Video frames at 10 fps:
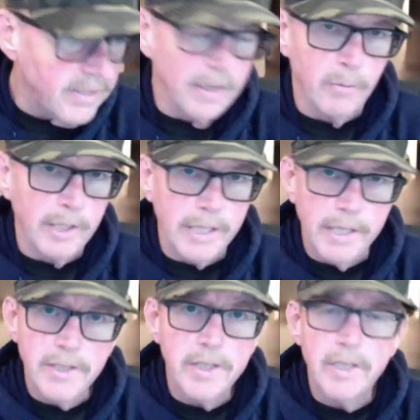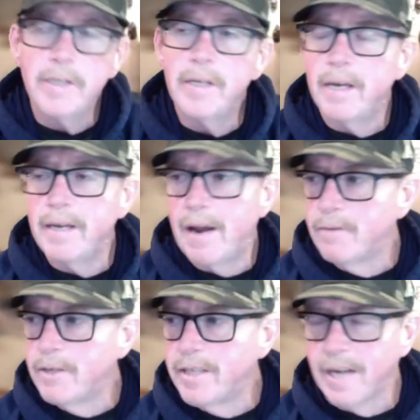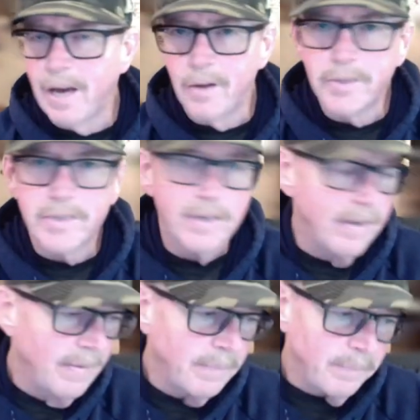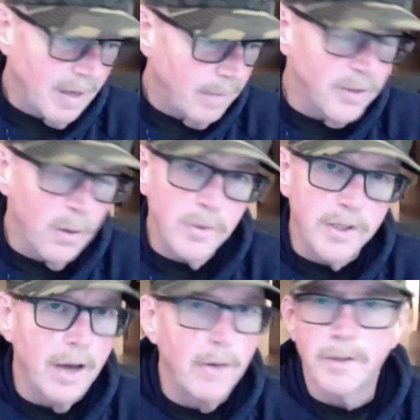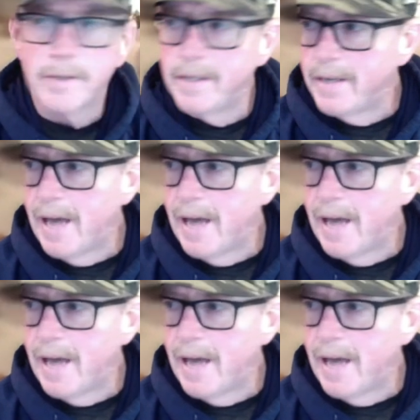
and religion and everything else, I'm so done with it.